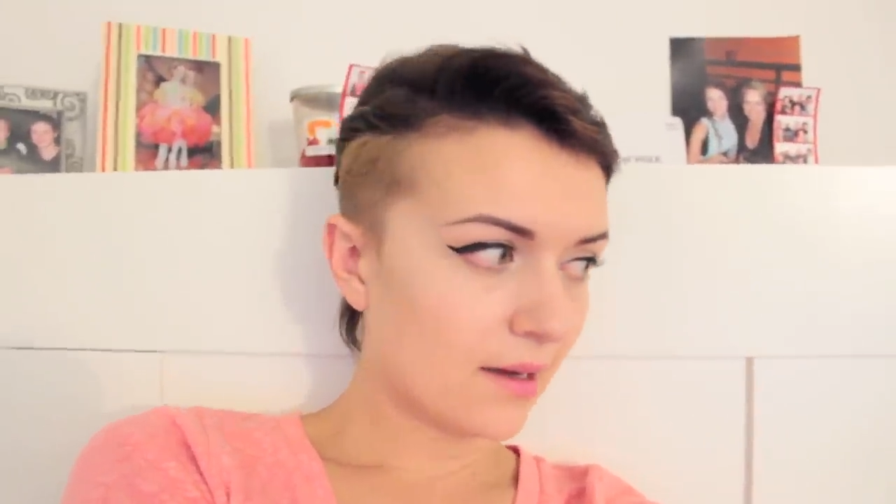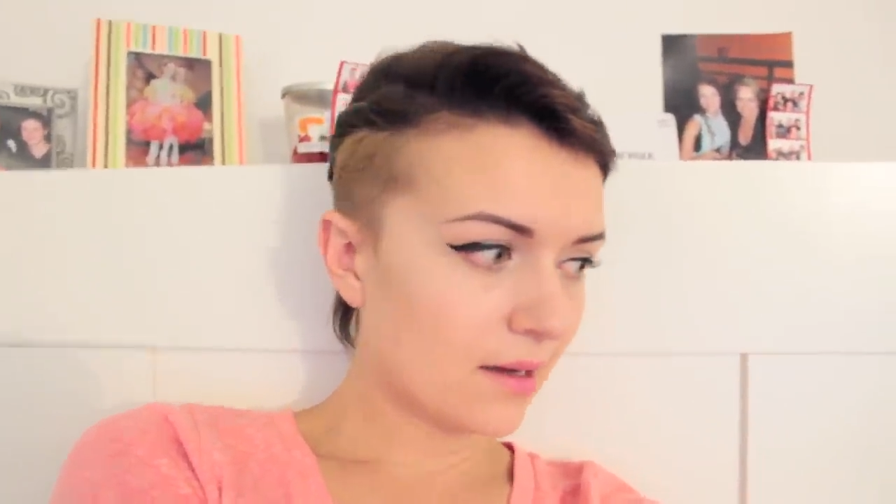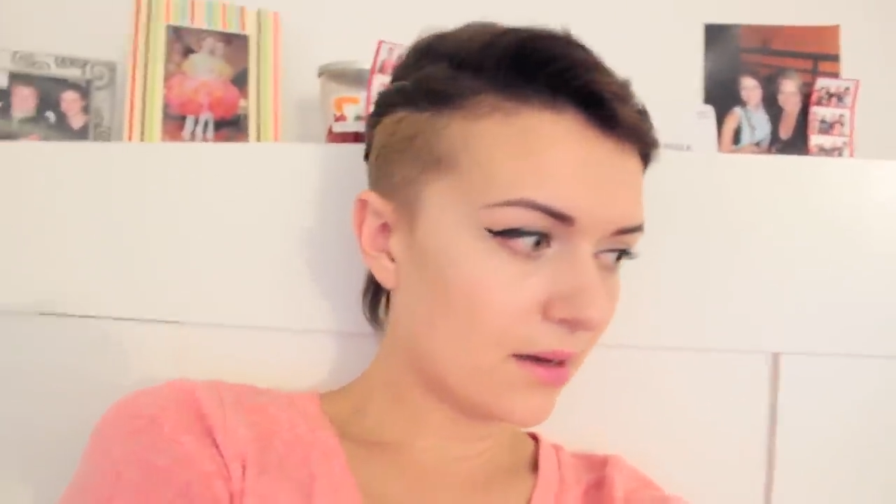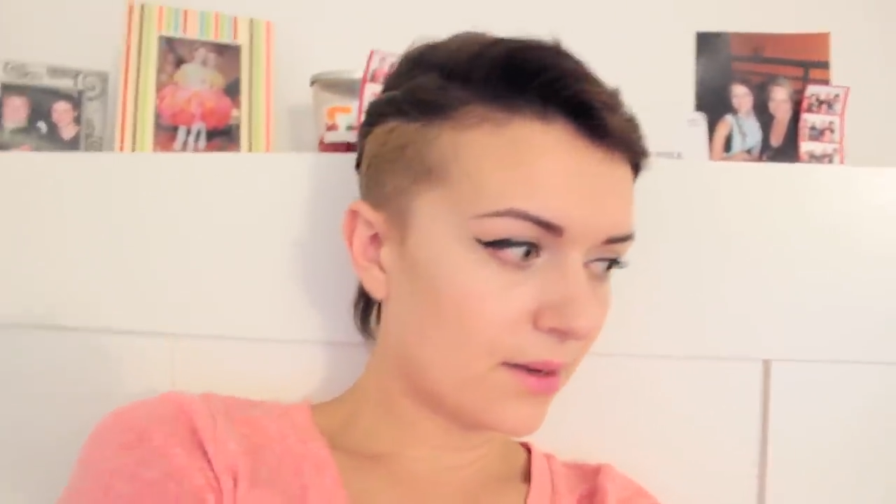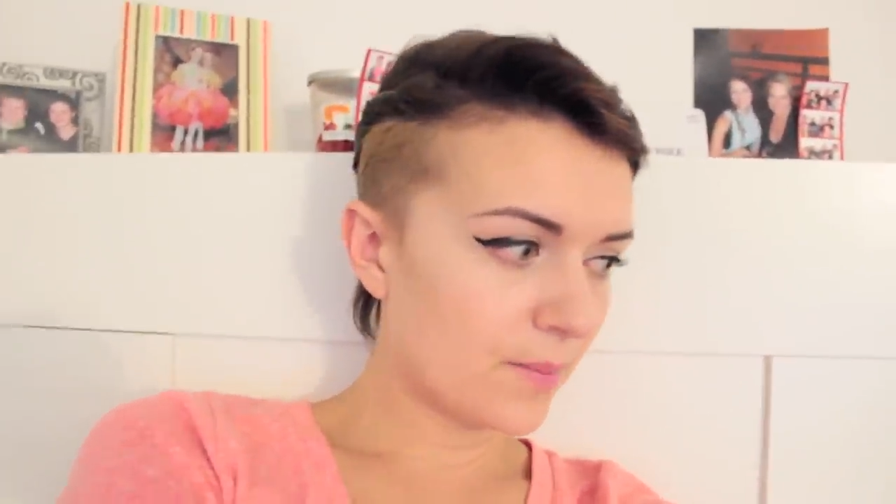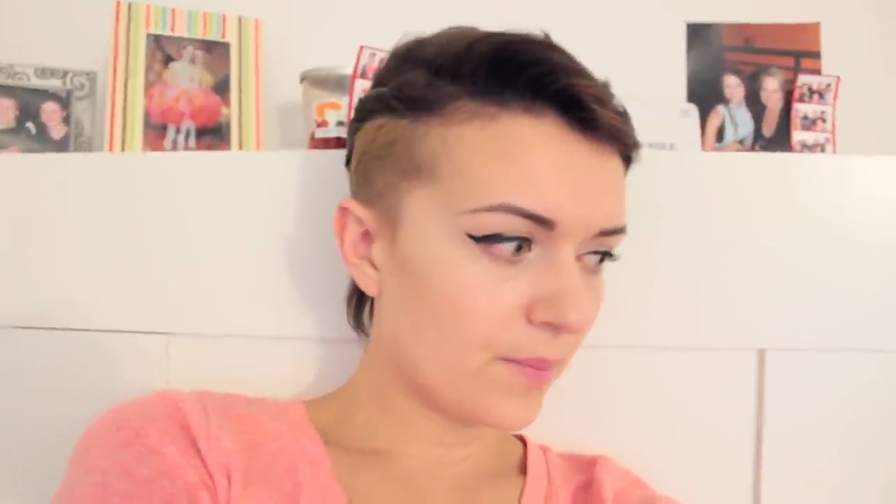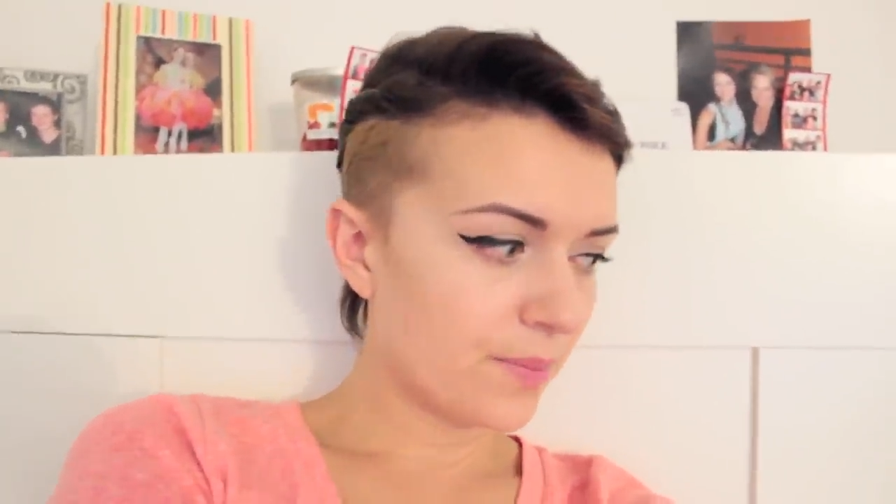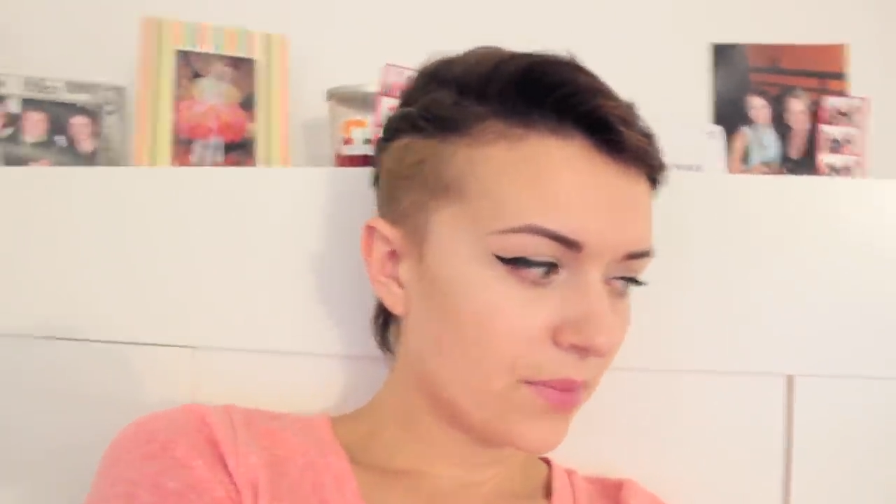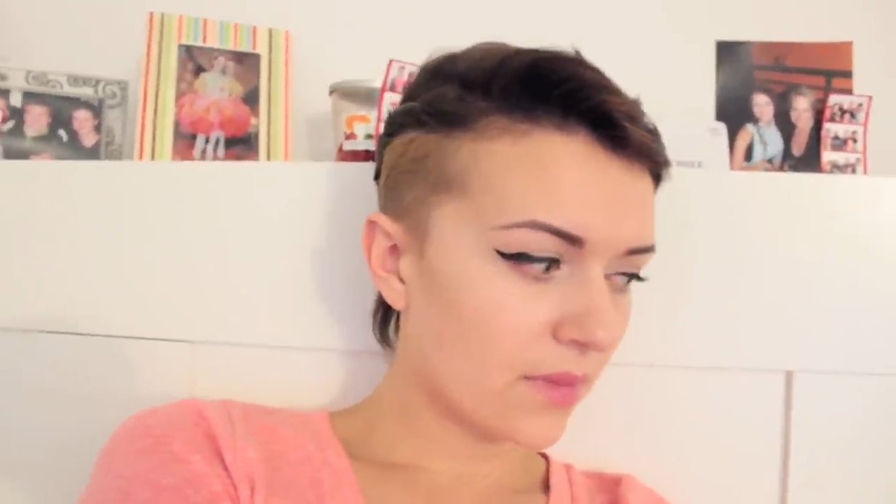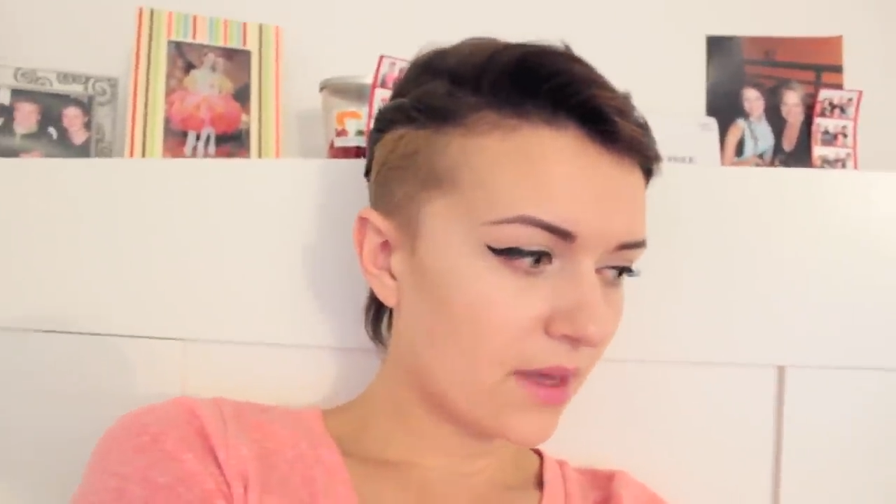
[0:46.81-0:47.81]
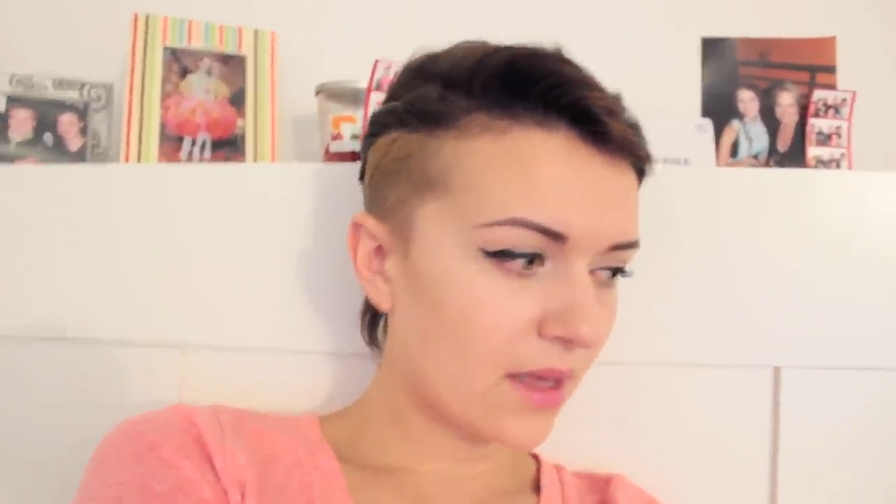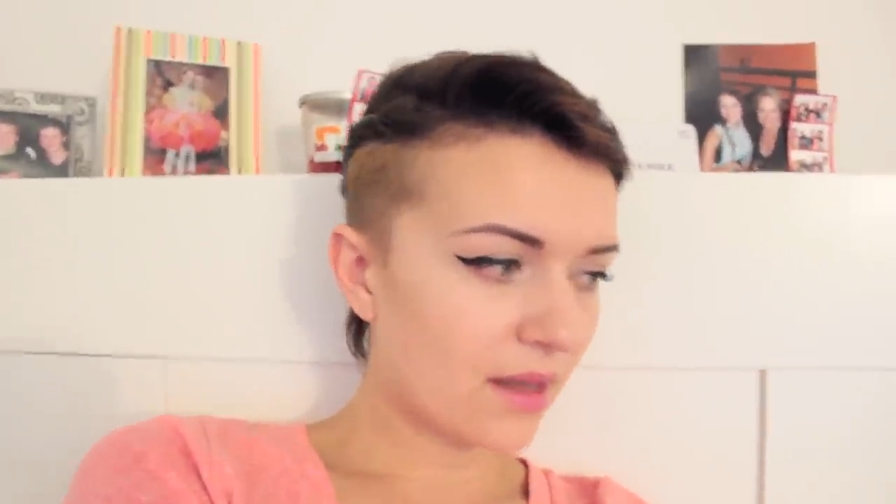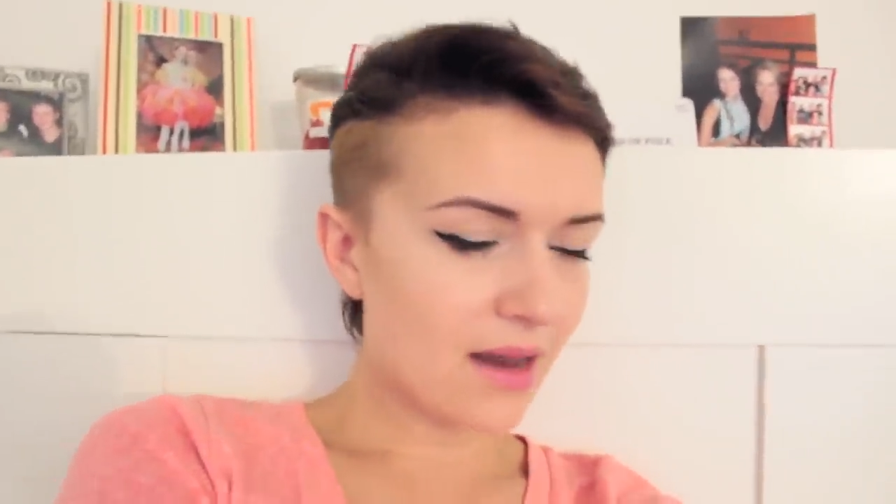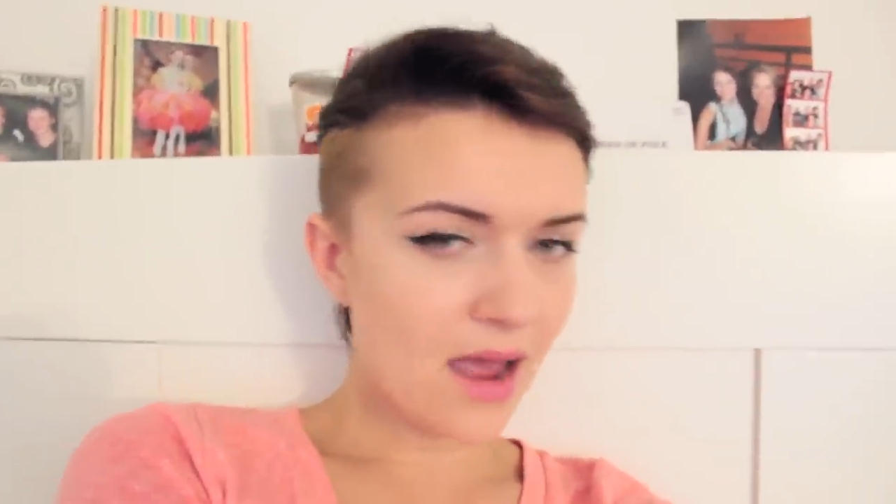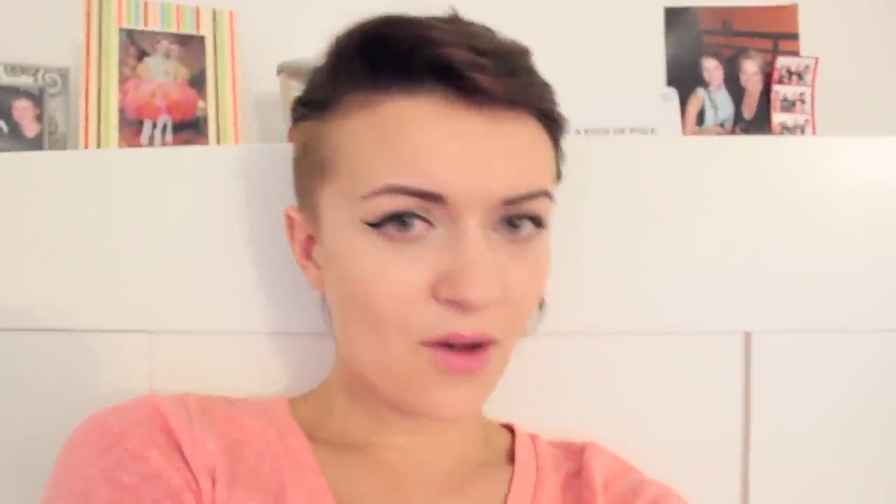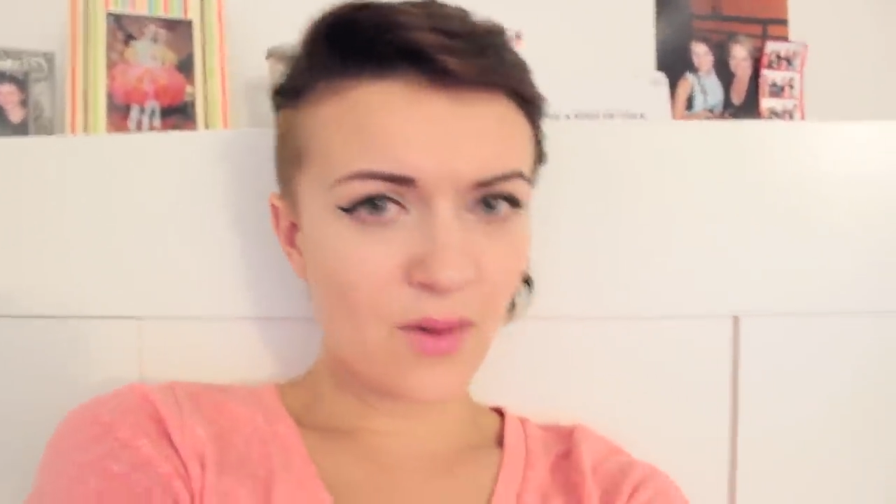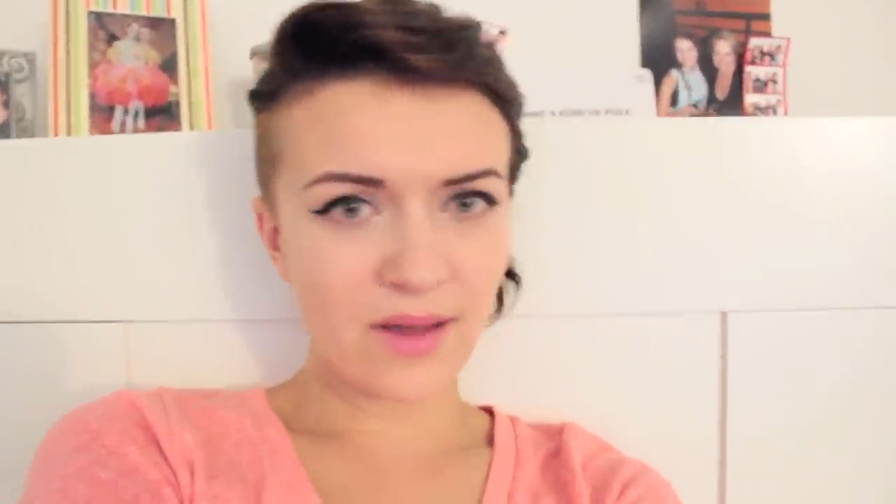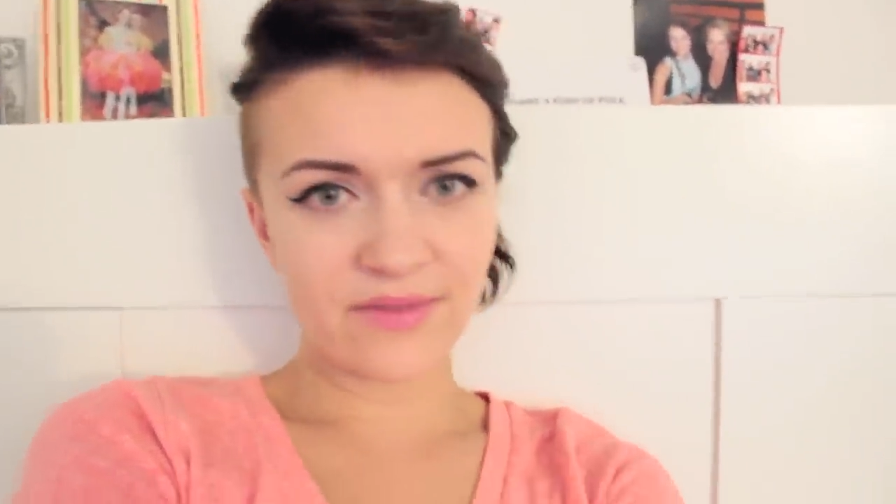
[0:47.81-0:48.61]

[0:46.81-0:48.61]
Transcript: Um, and now I